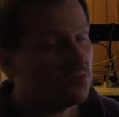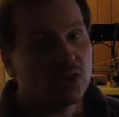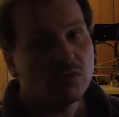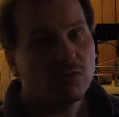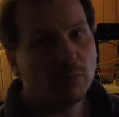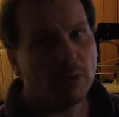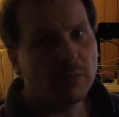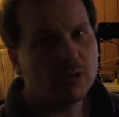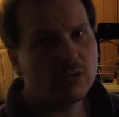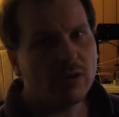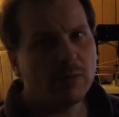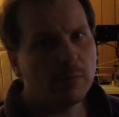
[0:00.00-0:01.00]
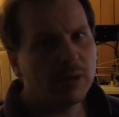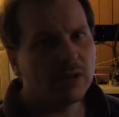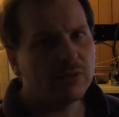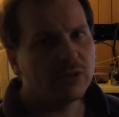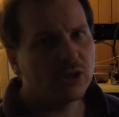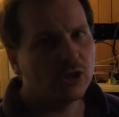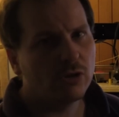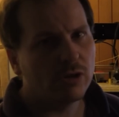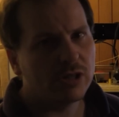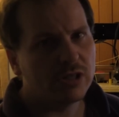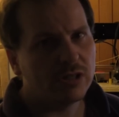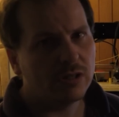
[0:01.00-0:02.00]
just remember to have a bit of
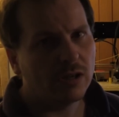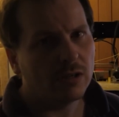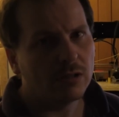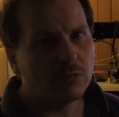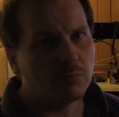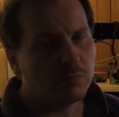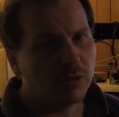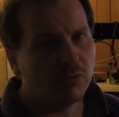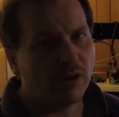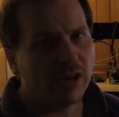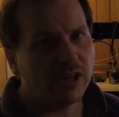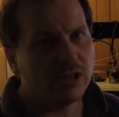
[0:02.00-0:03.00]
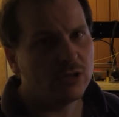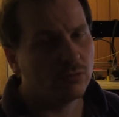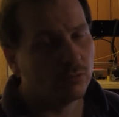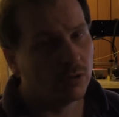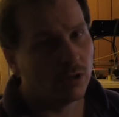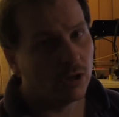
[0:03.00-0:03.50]
security and be ready to